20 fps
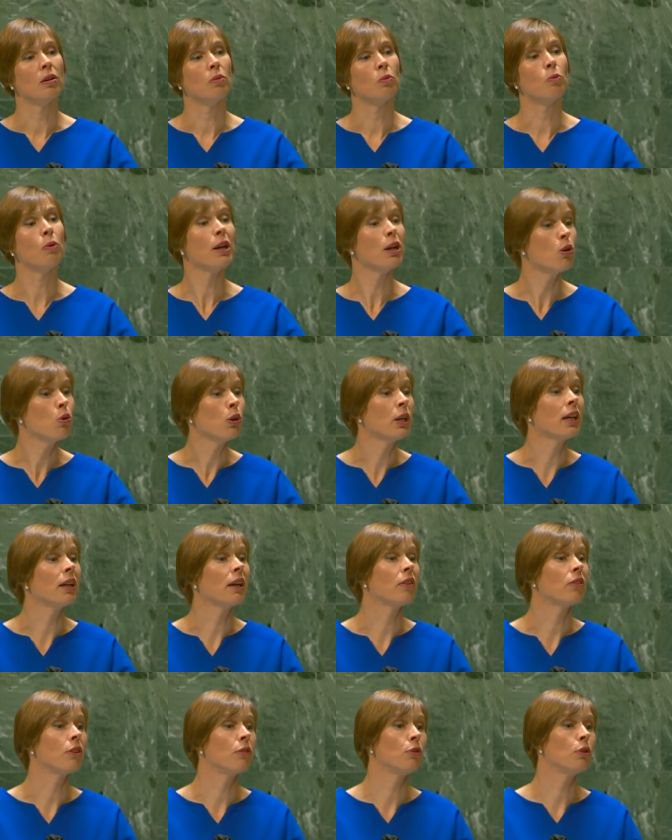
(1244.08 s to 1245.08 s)
When
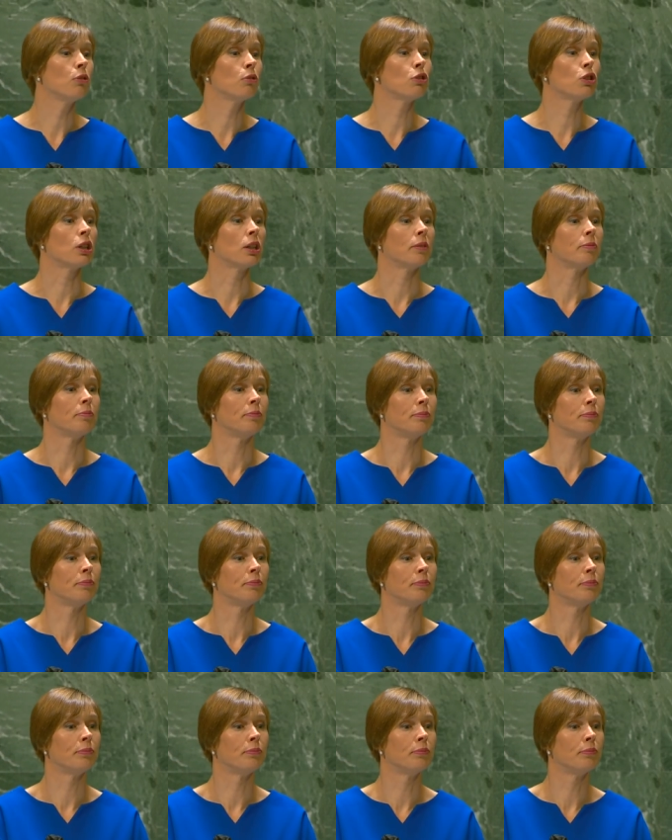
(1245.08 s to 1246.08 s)
looking at the future,
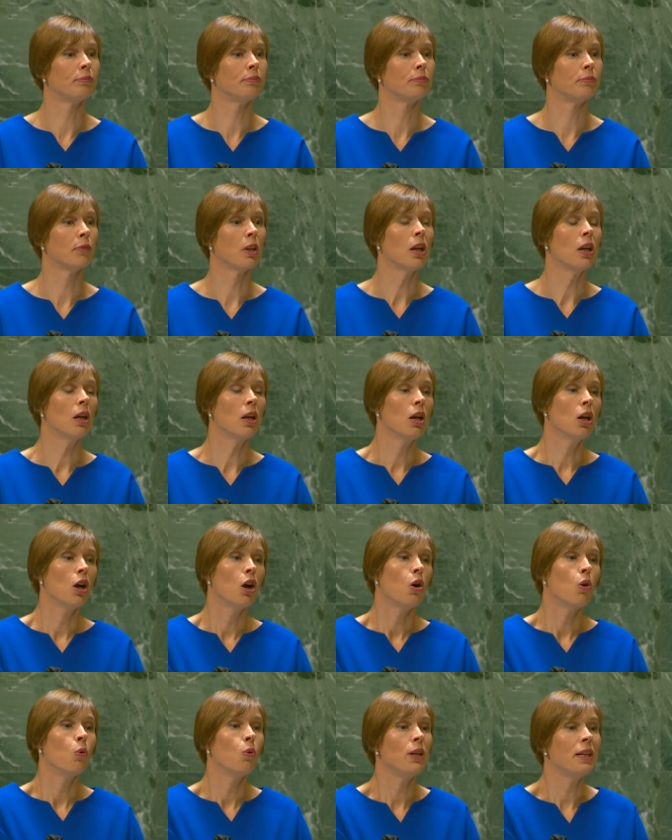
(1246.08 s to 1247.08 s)

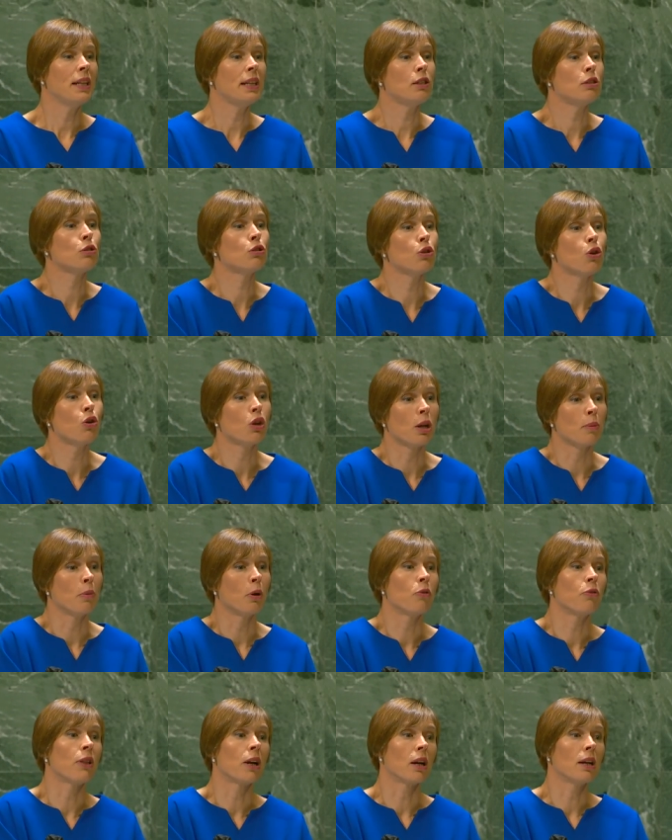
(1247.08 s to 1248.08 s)
we need to talk
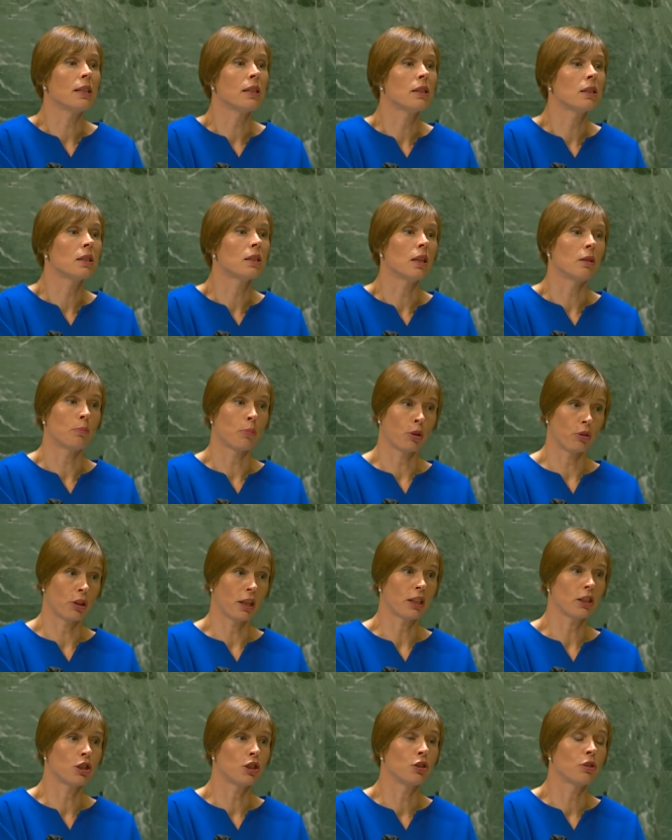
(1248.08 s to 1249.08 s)
about the rights and
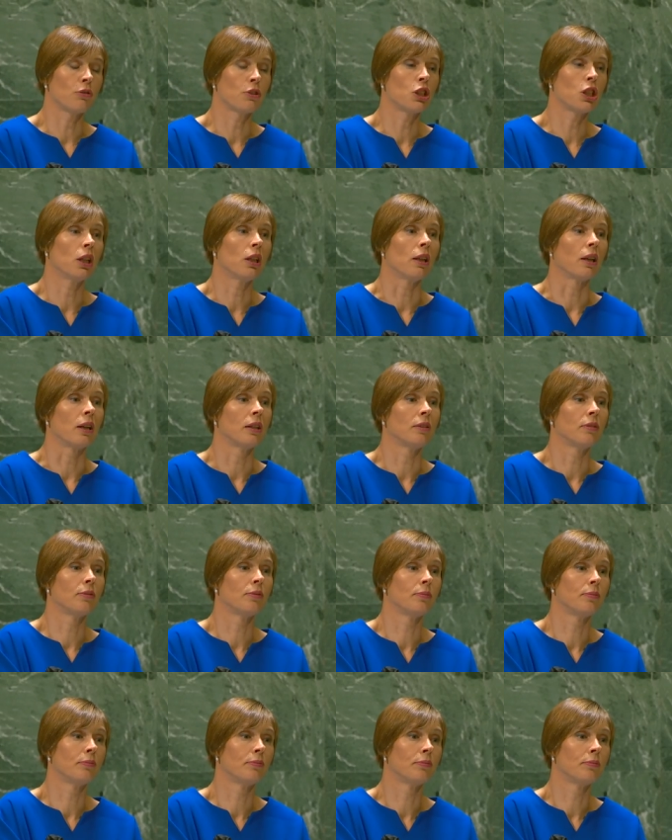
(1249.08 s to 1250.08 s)
protection of children,
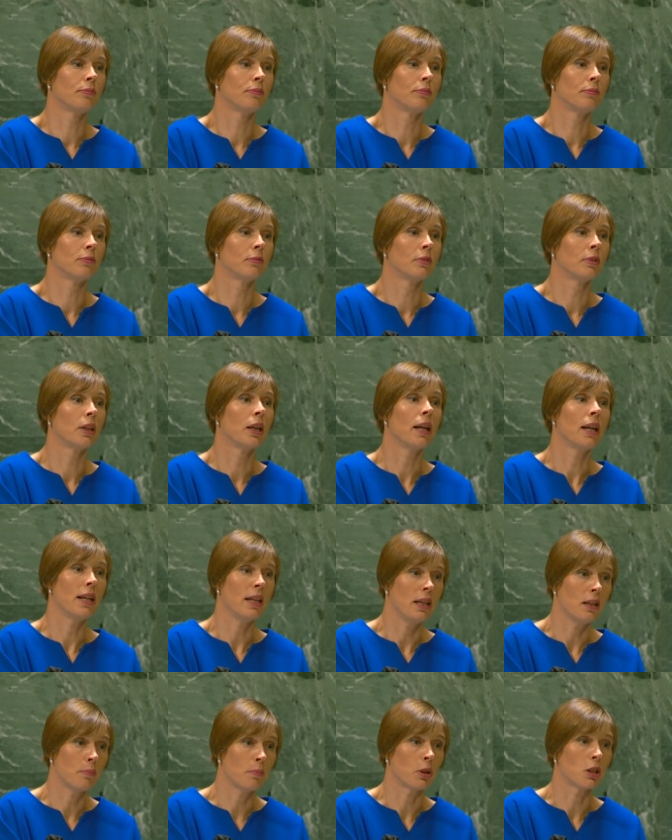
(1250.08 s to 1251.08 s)

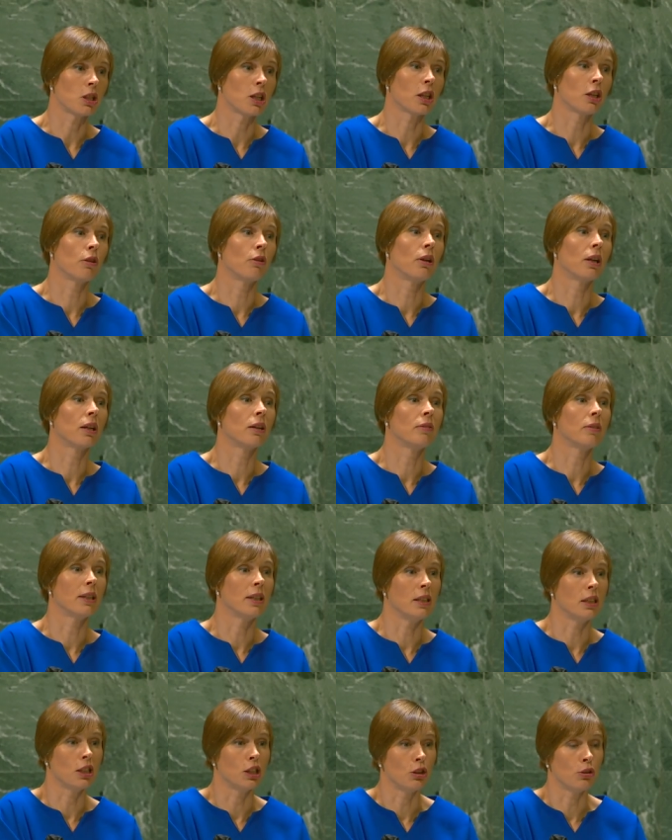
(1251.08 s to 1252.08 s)
in particular
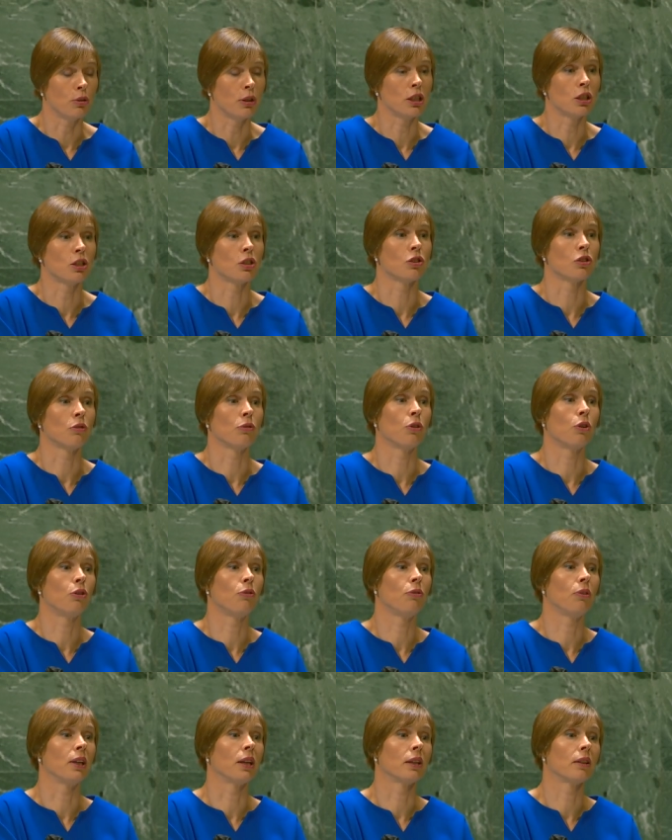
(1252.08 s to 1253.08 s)
in situations of
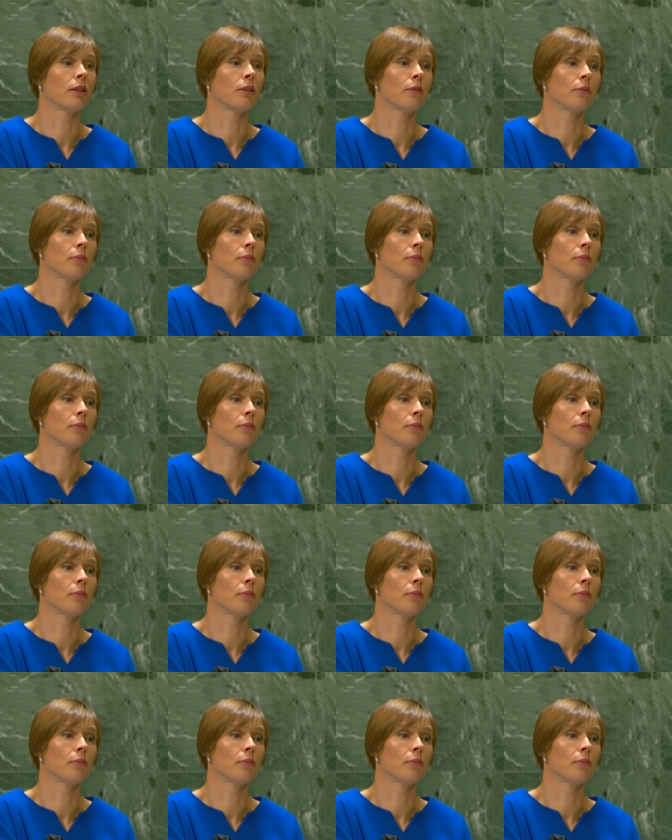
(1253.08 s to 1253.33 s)
conflict.